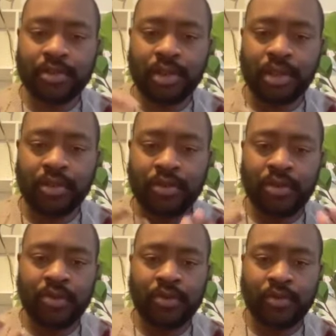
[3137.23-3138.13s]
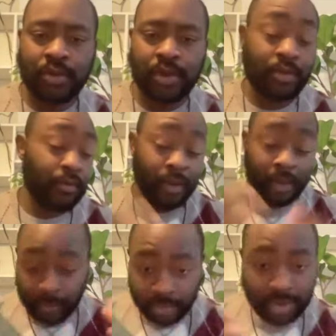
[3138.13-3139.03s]
and you know, and if you're
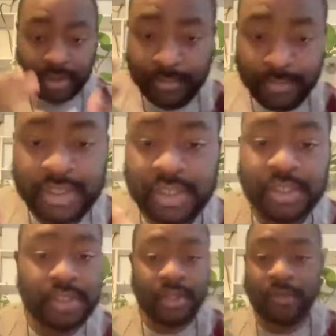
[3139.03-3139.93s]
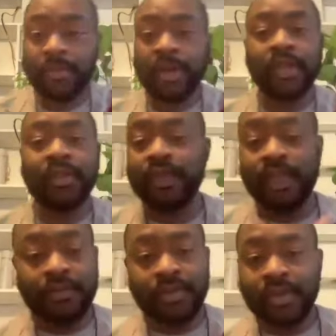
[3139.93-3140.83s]
hardworking, the mindset is there, the market is there,
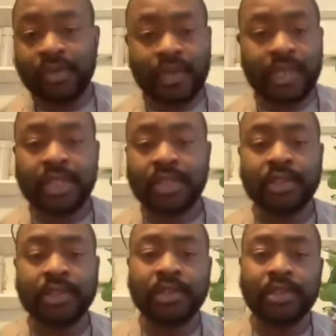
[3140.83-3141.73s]
everything is aligned.